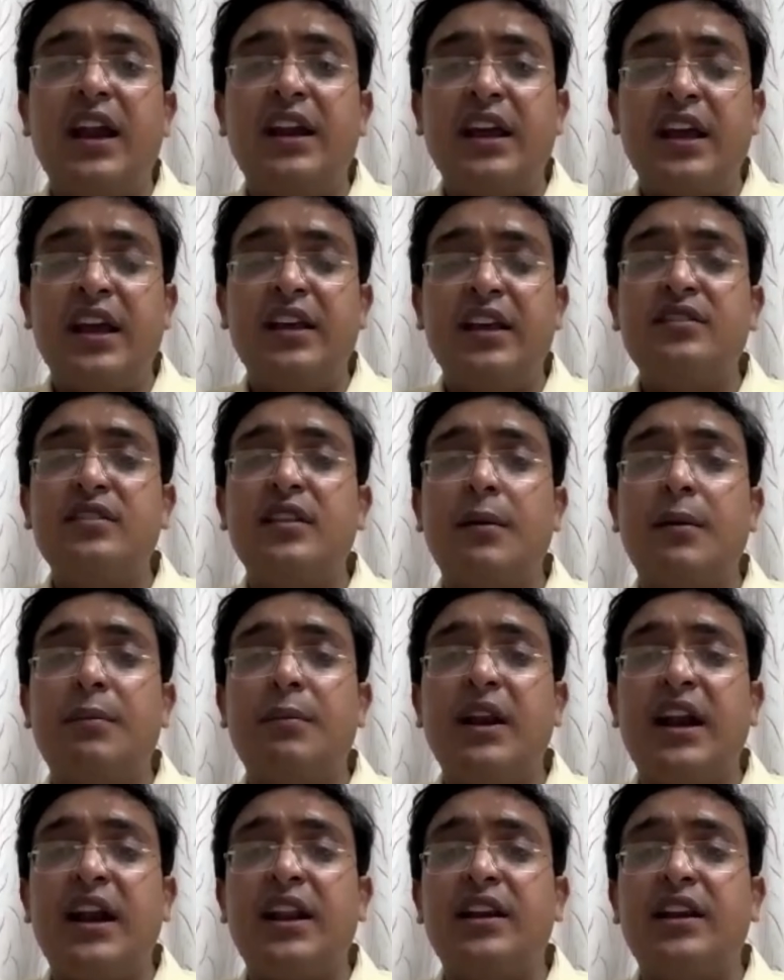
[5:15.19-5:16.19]
and hence
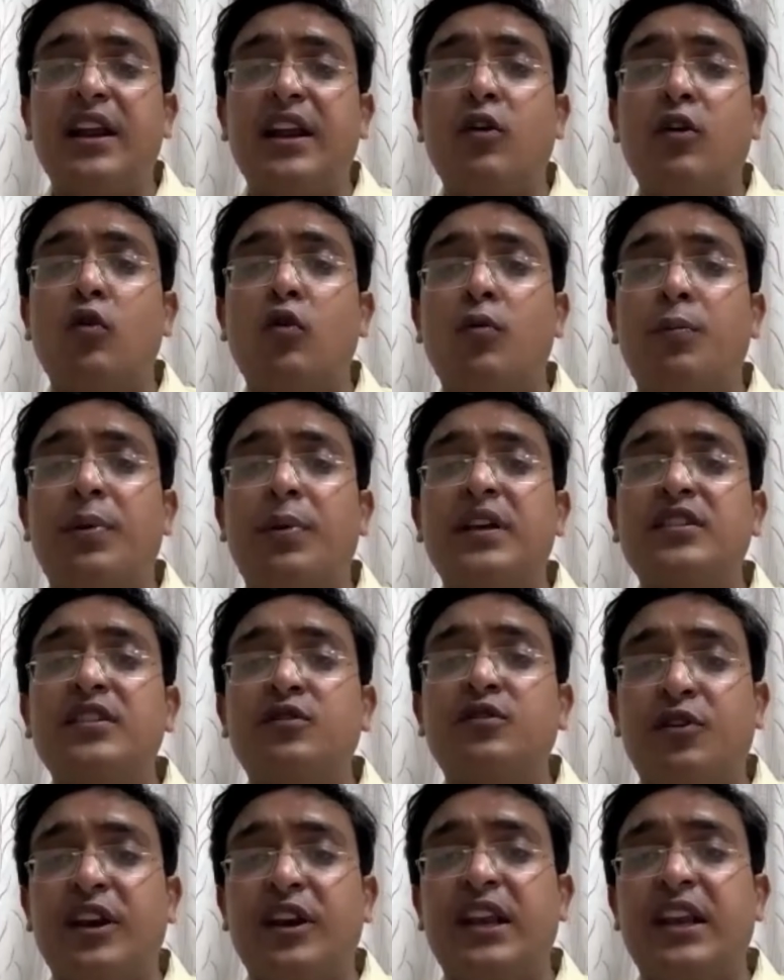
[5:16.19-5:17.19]
the bladder neck
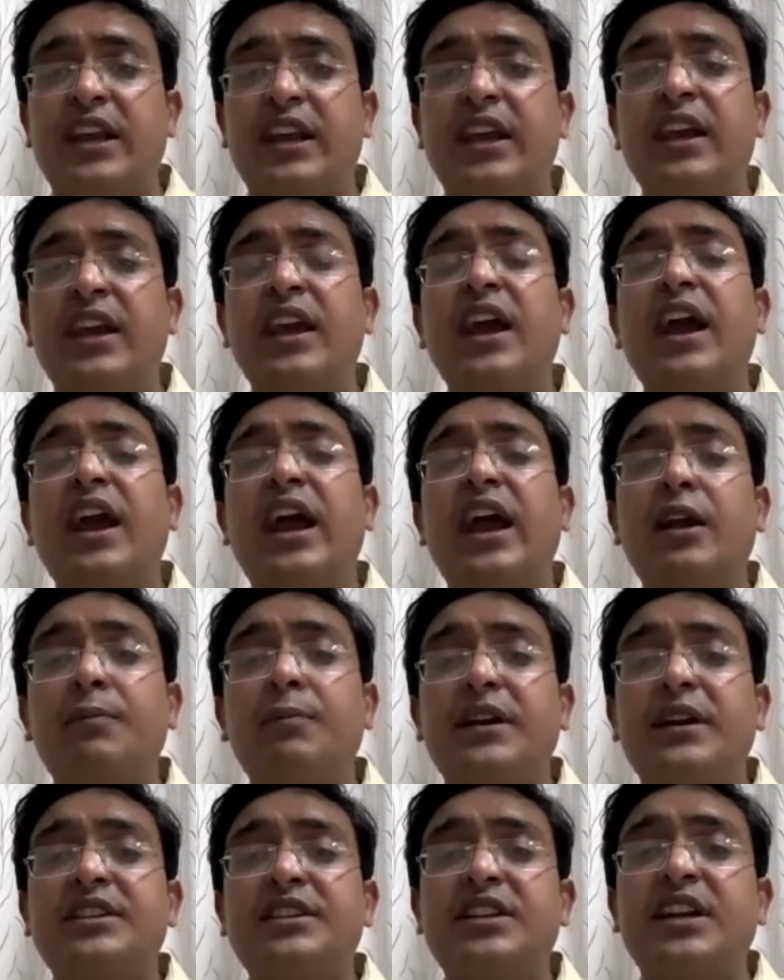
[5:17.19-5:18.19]
opens freely
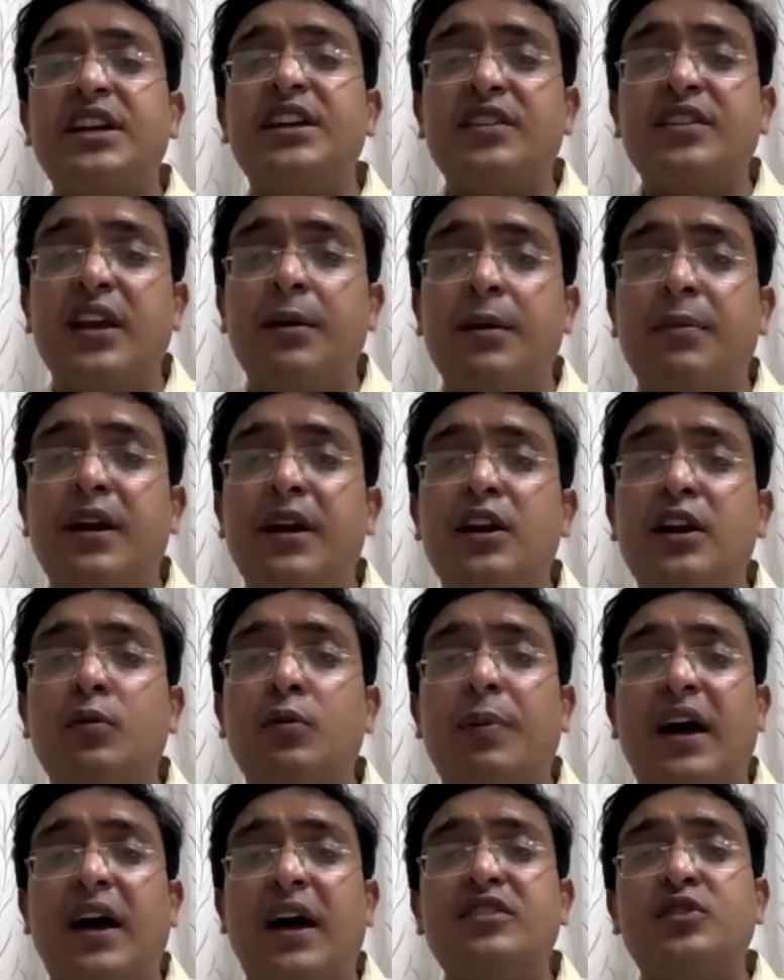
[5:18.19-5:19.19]
and patient is able
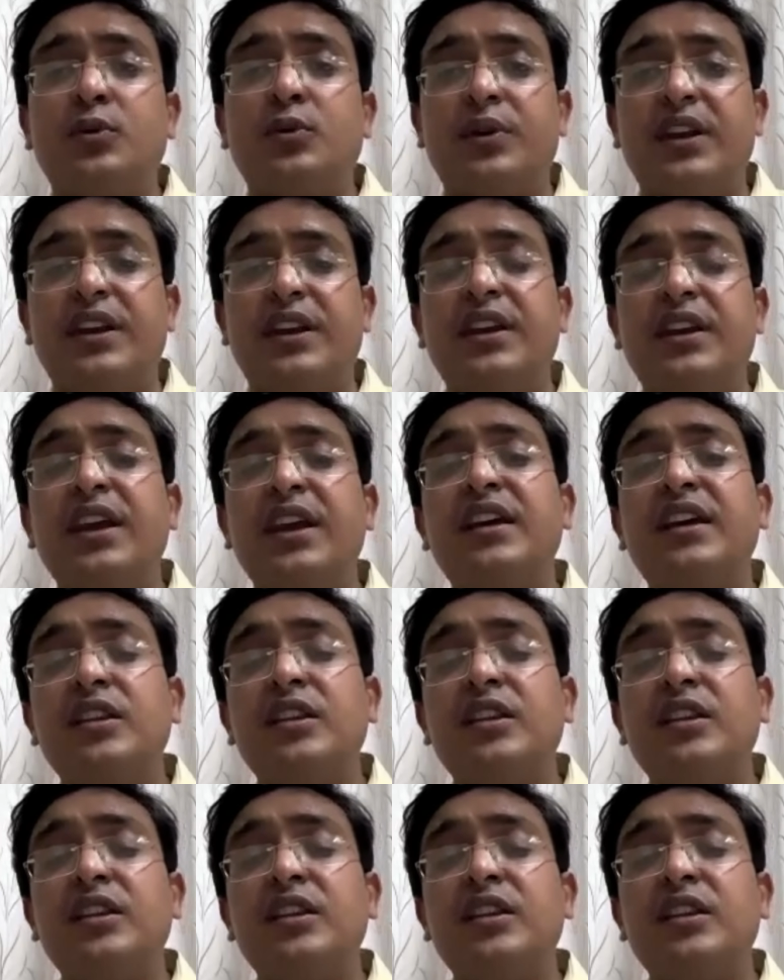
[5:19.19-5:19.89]
to pass urine.